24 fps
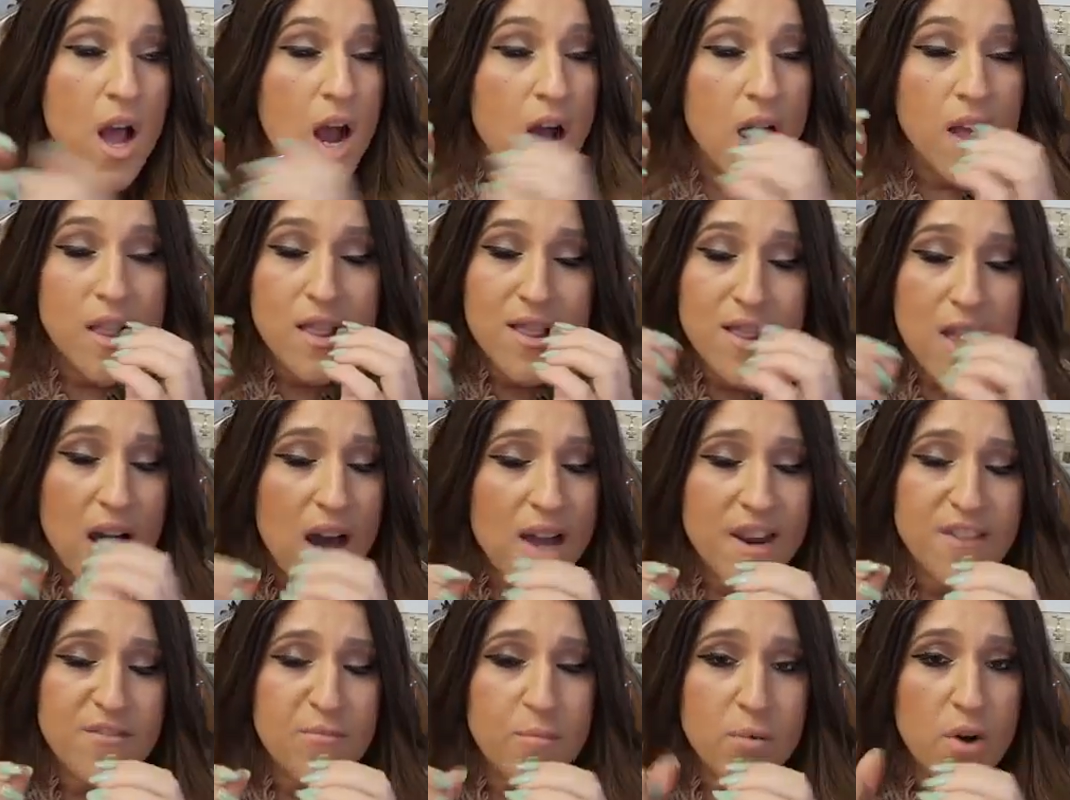a
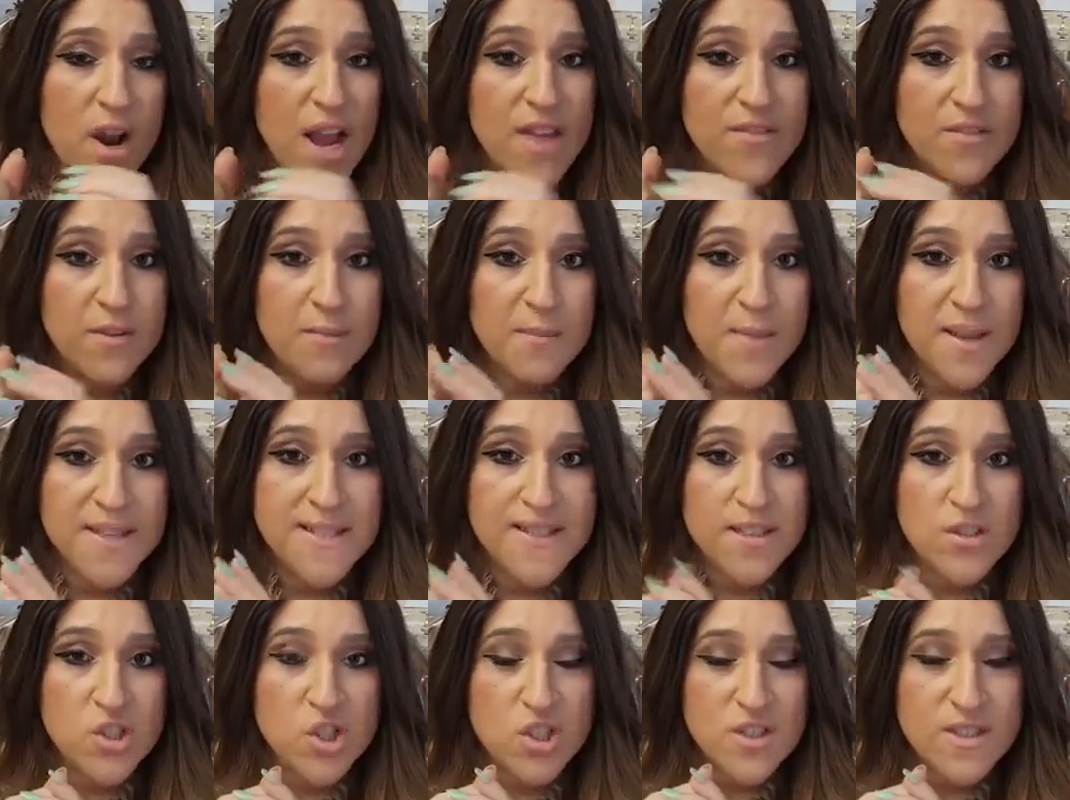lot of private
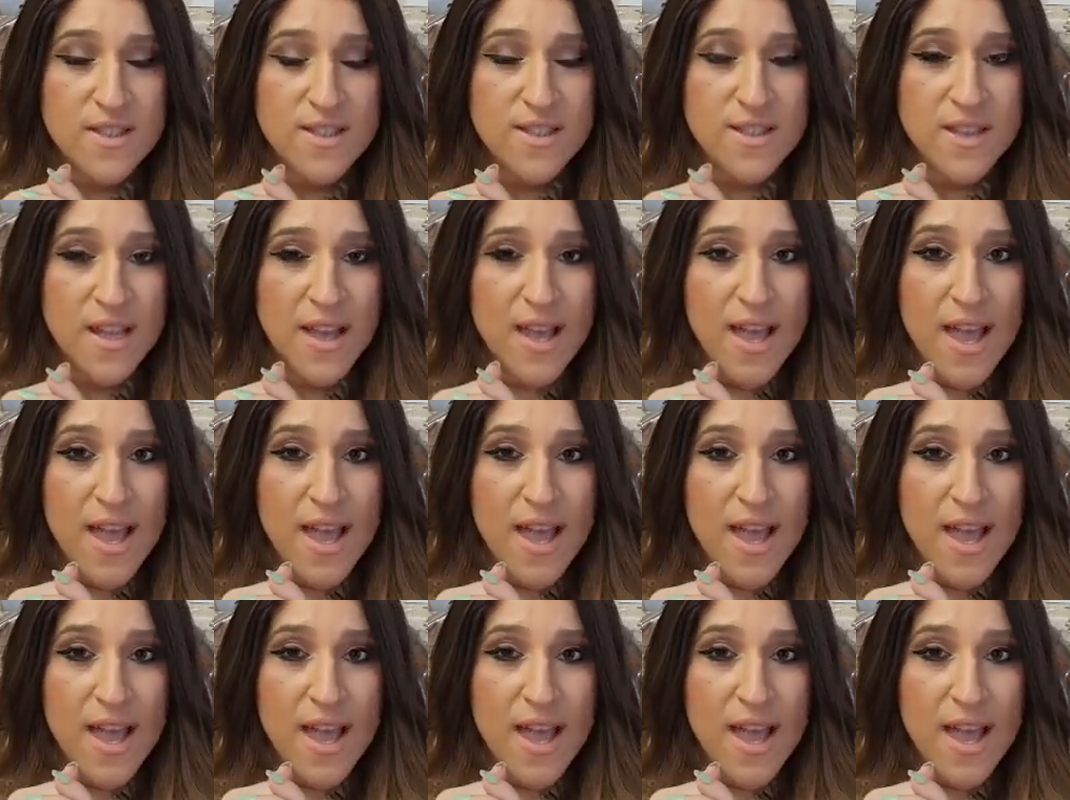messages.